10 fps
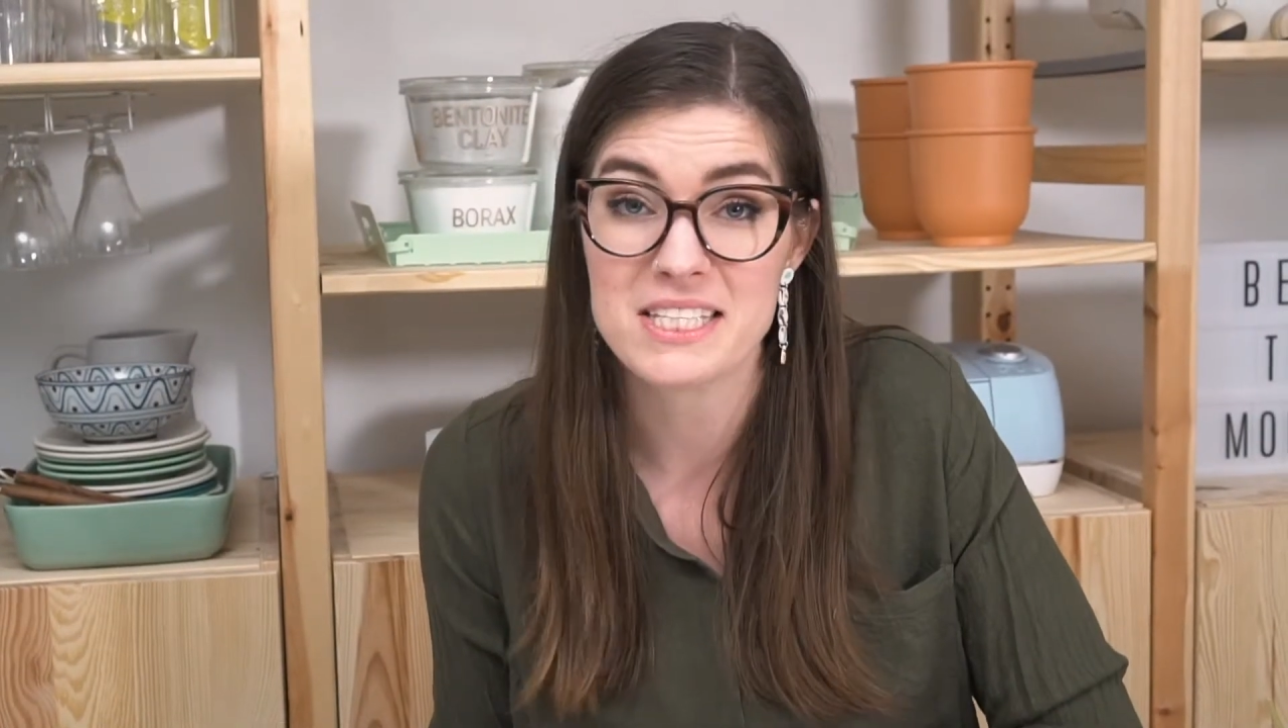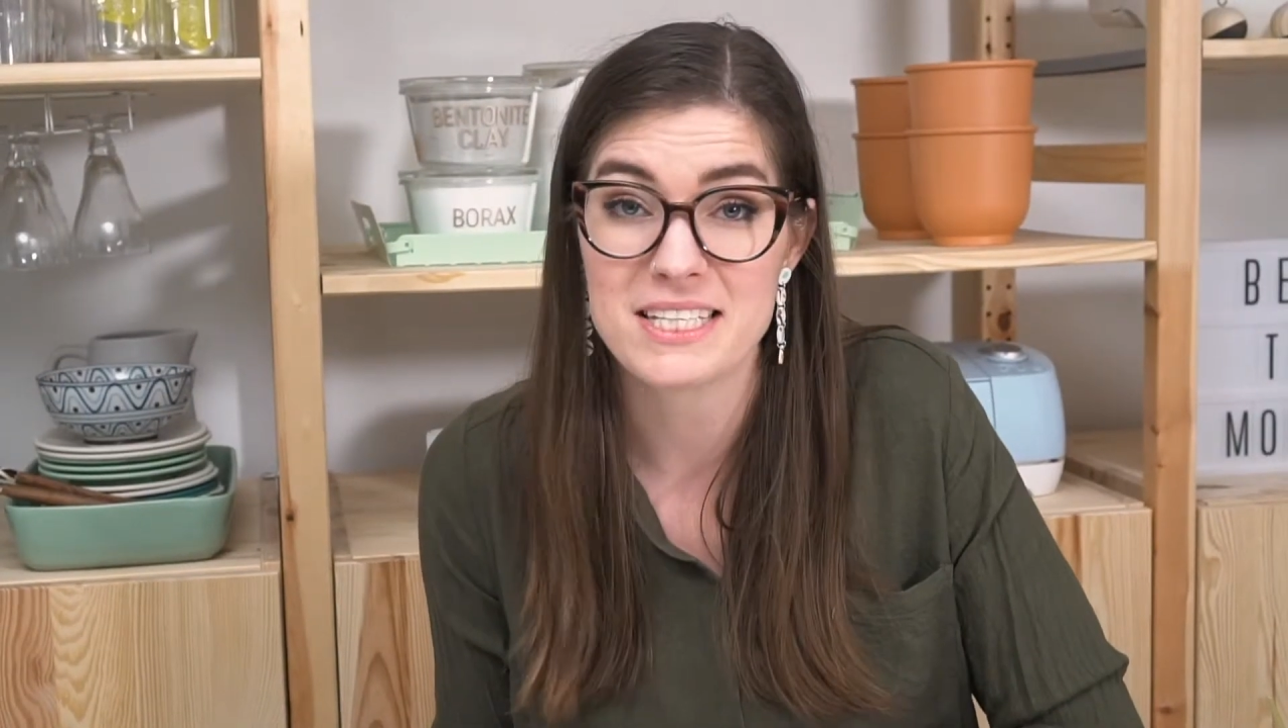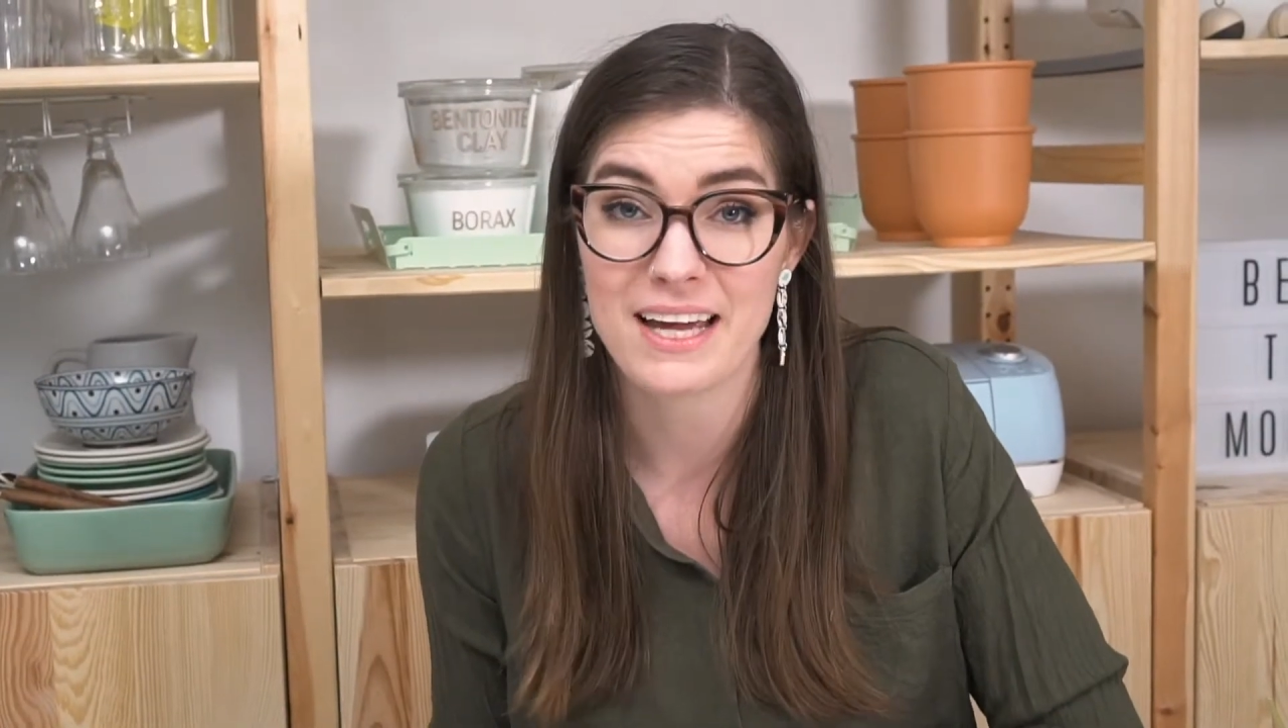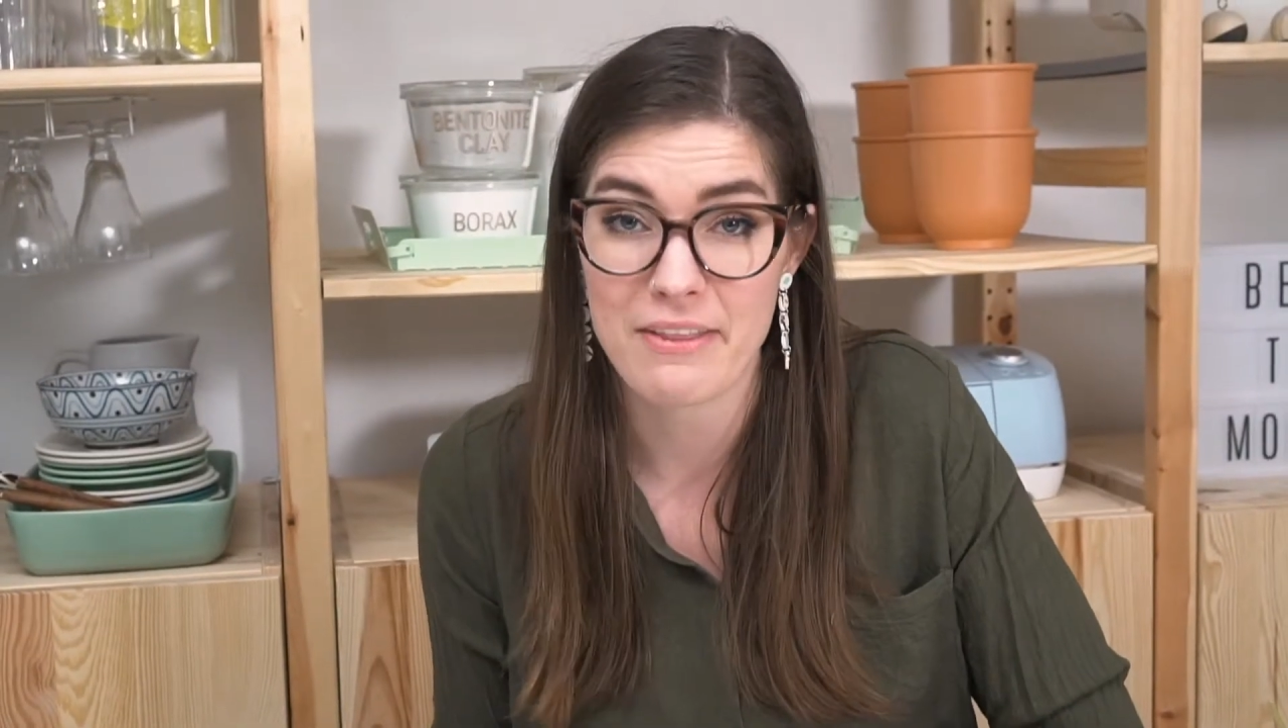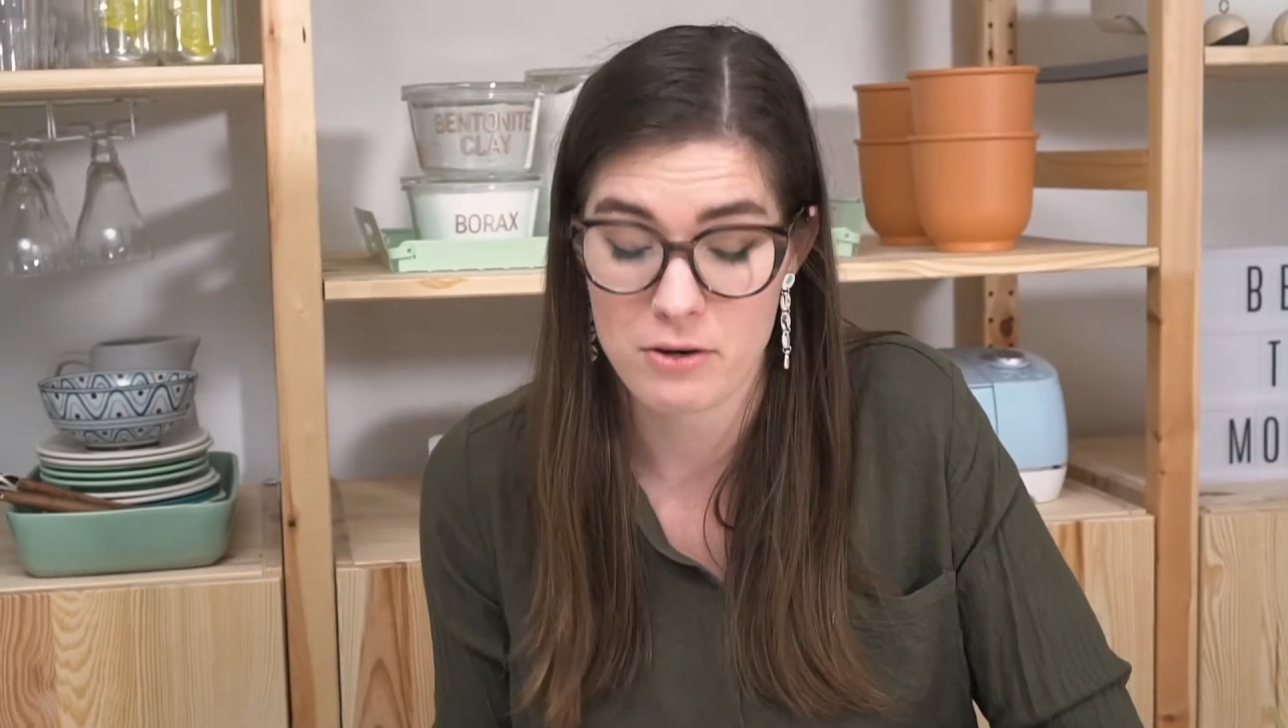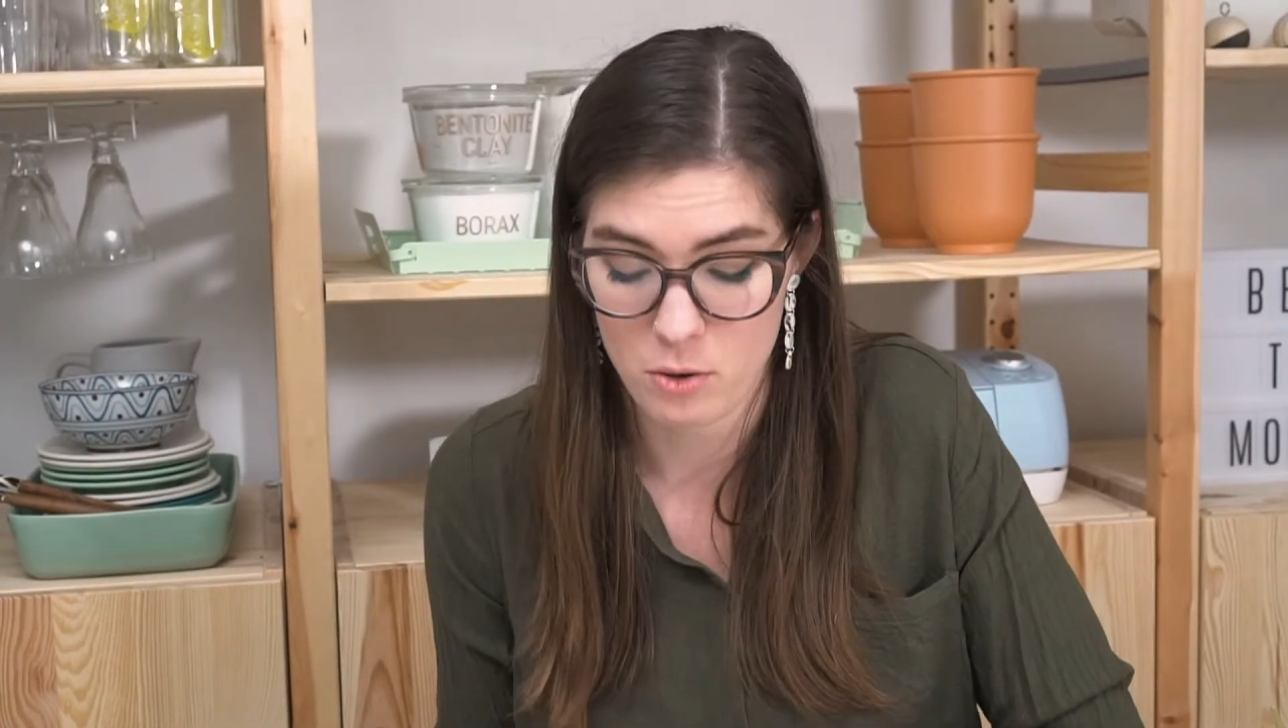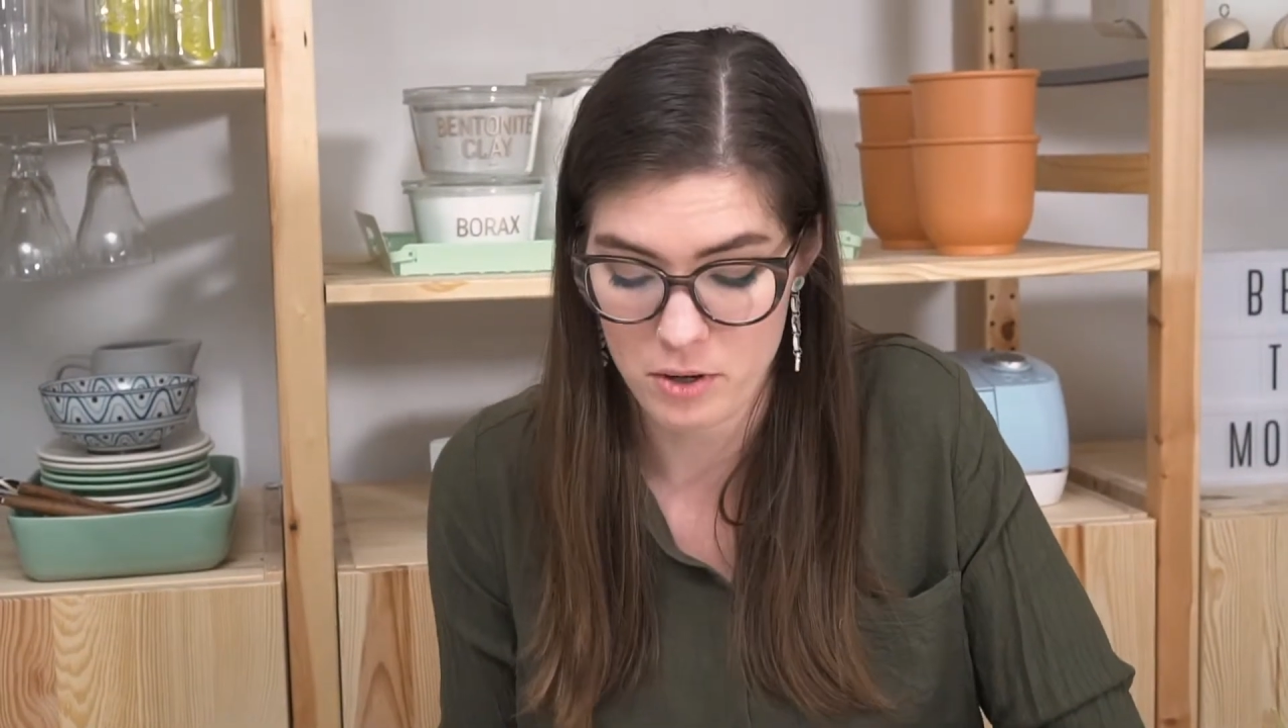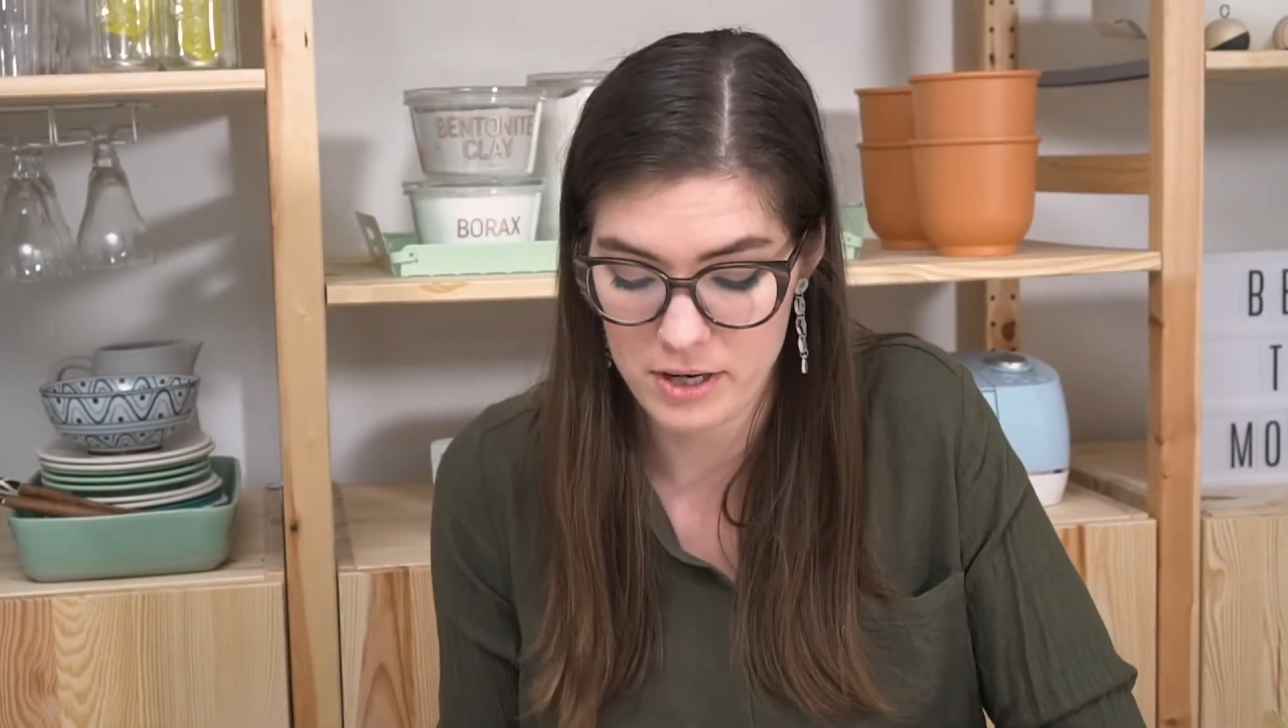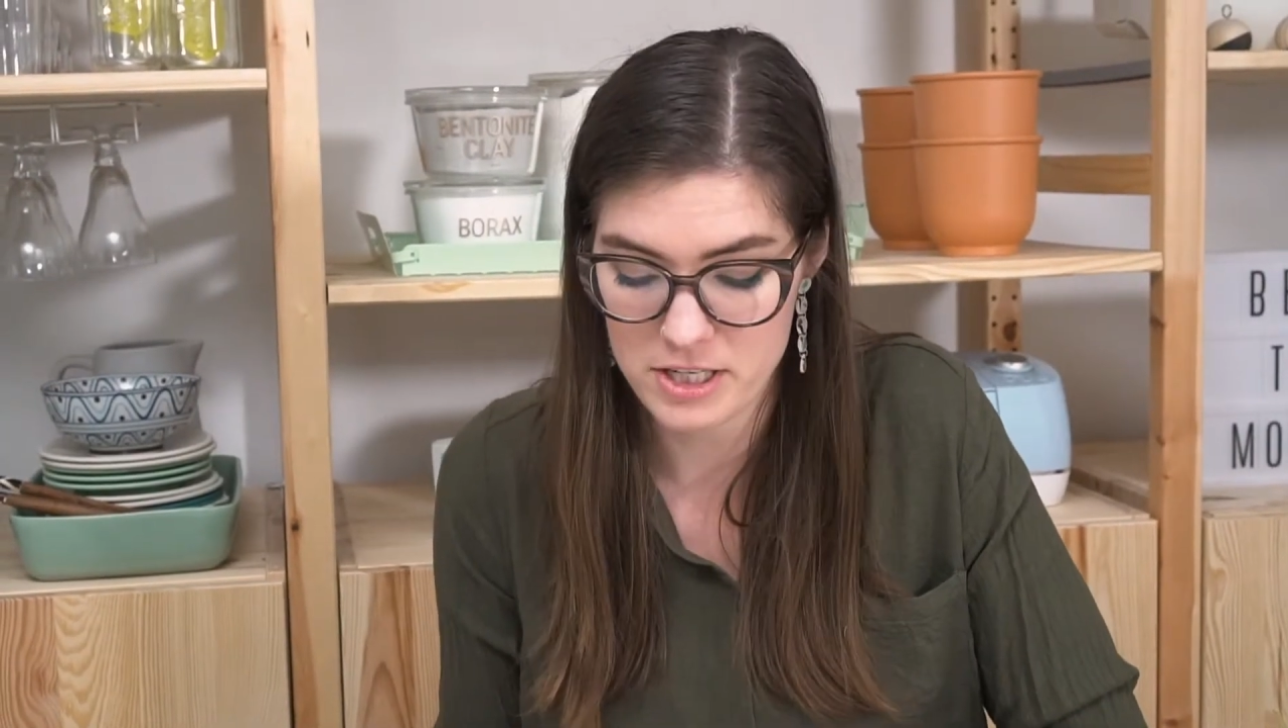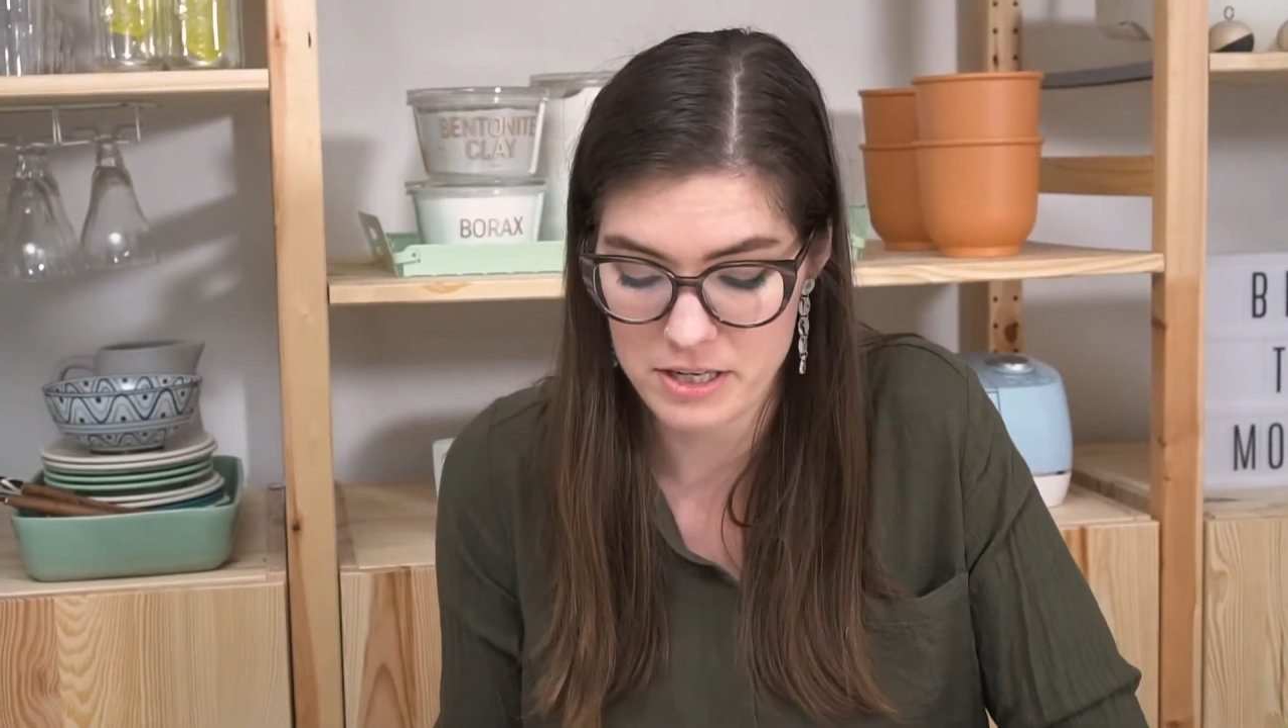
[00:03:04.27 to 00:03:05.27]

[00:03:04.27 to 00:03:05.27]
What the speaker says: together orange